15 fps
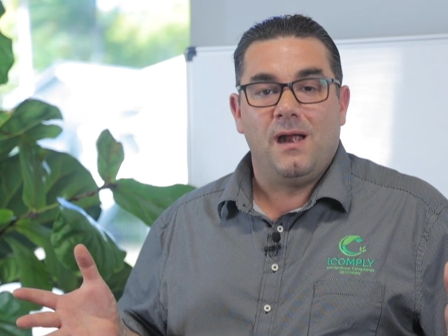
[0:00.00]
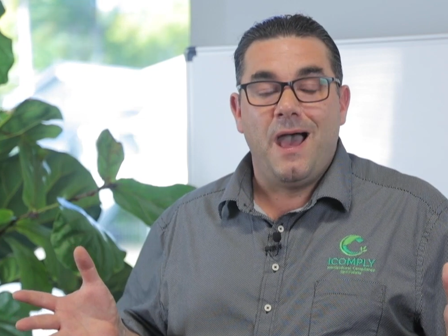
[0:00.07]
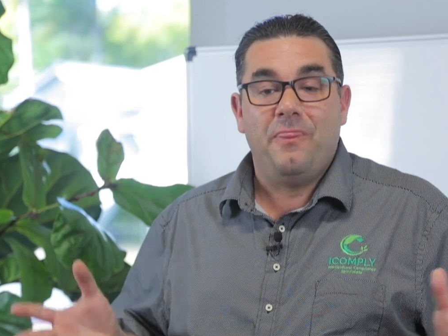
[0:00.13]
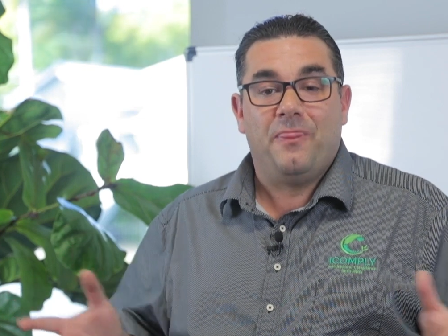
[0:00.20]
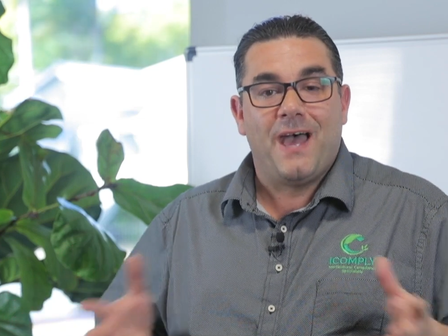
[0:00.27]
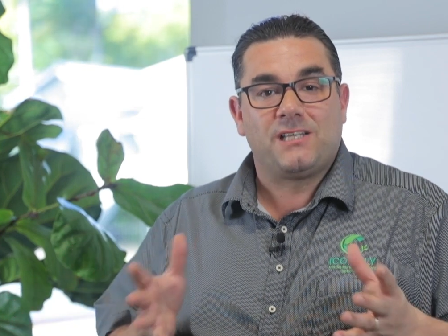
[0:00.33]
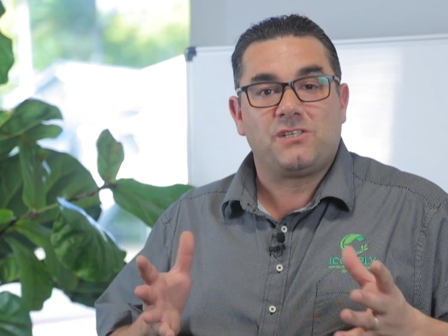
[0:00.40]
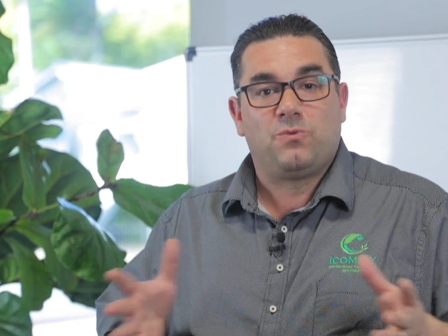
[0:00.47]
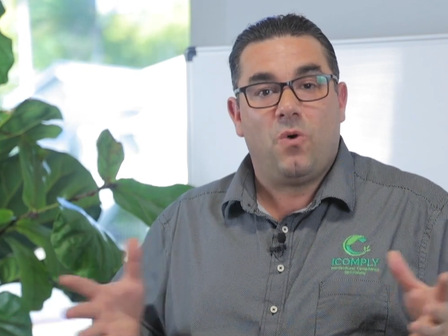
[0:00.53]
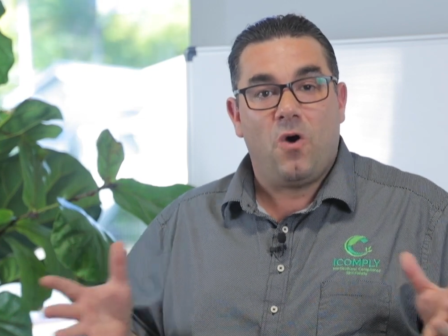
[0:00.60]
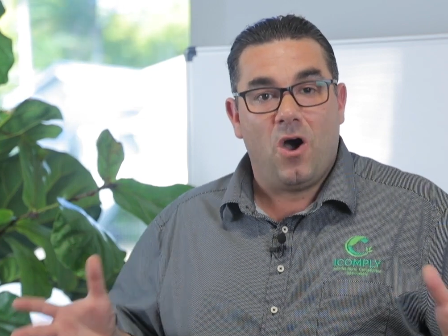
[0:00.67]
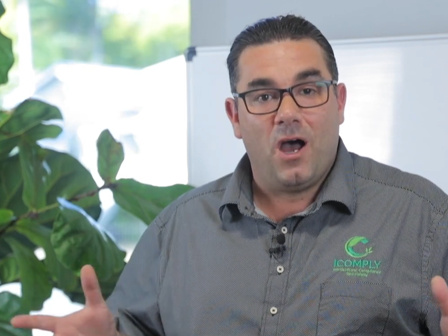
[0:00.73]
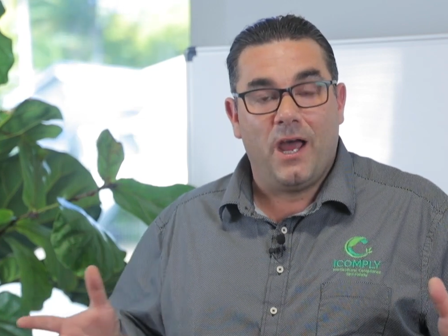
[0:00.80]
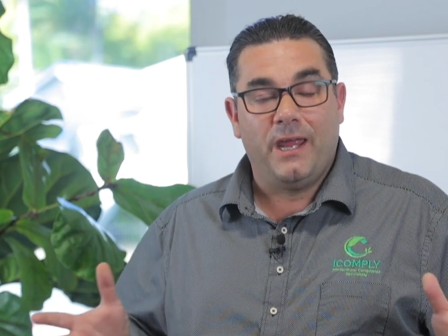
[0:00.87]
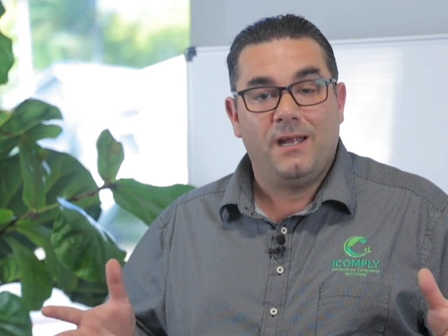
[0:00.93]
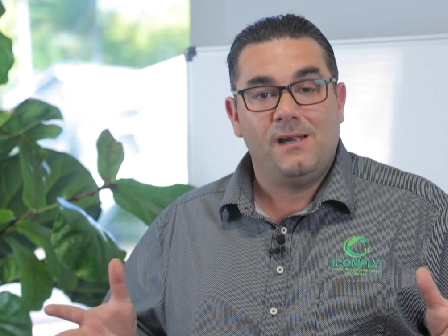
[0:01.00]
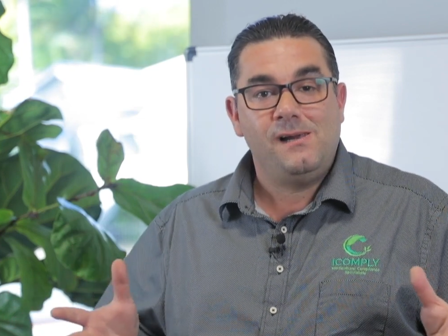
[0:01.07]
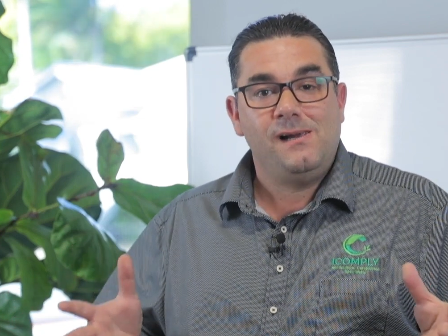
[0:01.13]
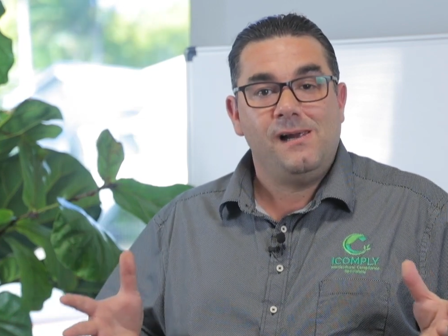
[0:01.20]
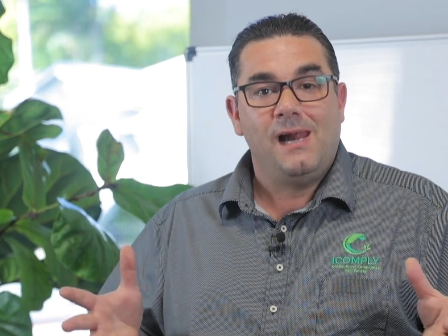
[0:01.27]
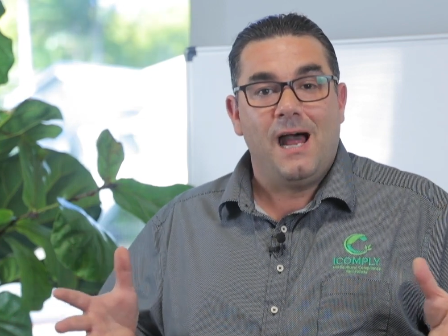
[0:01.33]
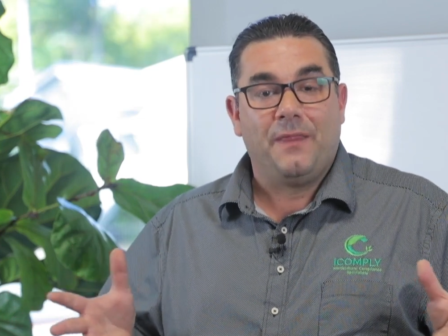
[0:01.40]
And that's why,
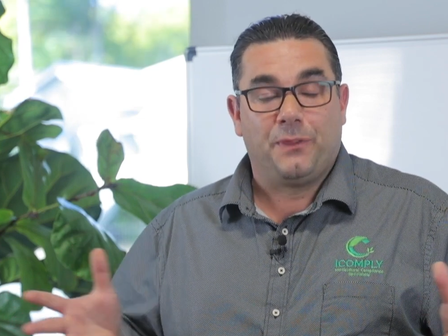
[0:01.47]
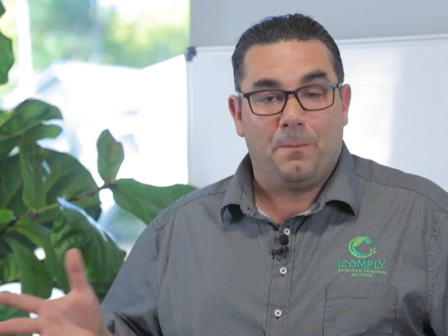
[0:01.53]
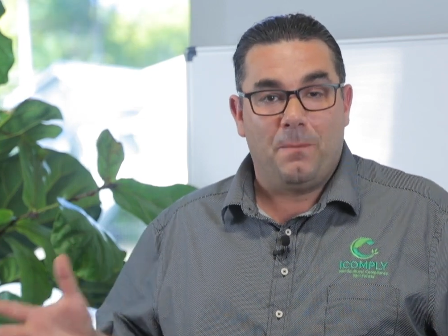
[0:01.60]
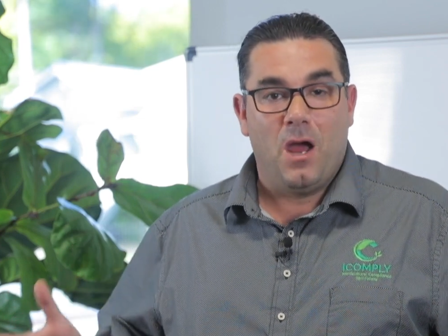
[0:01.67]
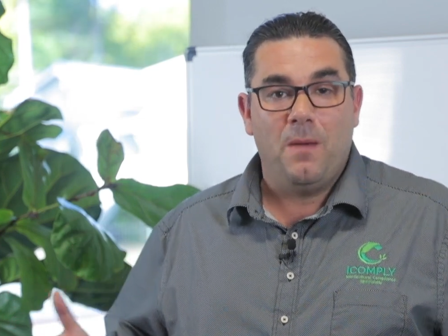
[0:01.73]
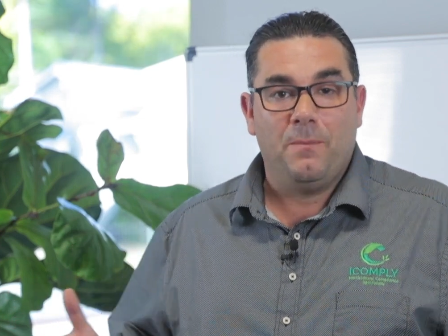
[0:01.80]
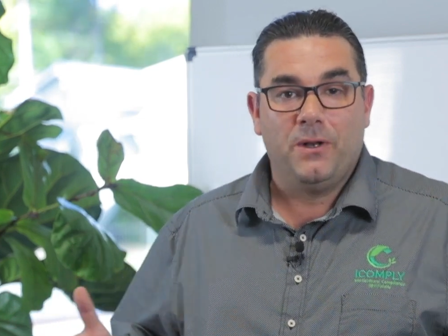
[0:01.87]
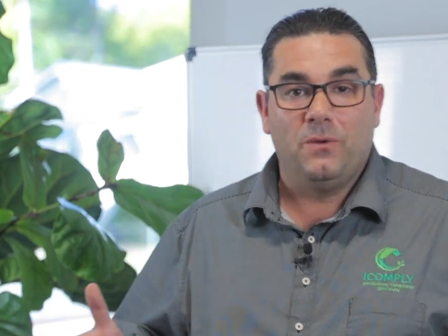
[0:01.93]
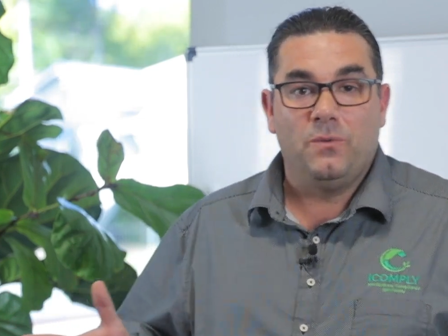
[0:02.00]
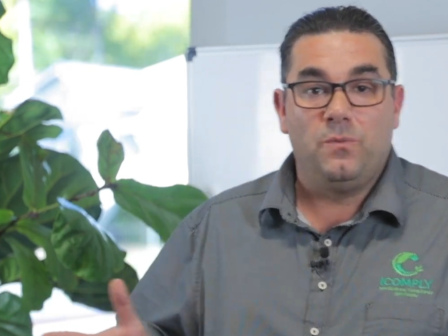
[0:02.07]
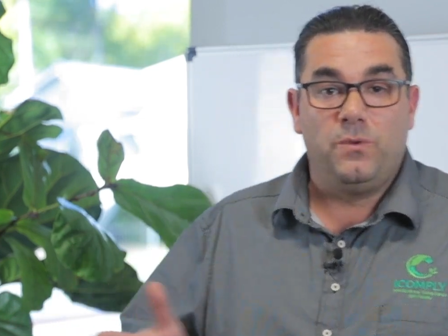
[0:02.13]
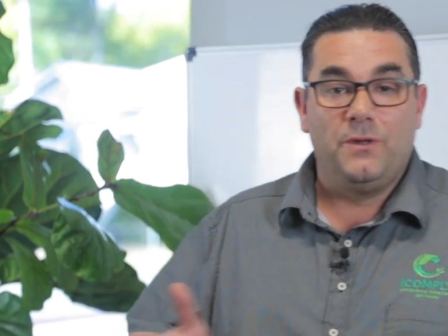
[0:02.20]
at the moment,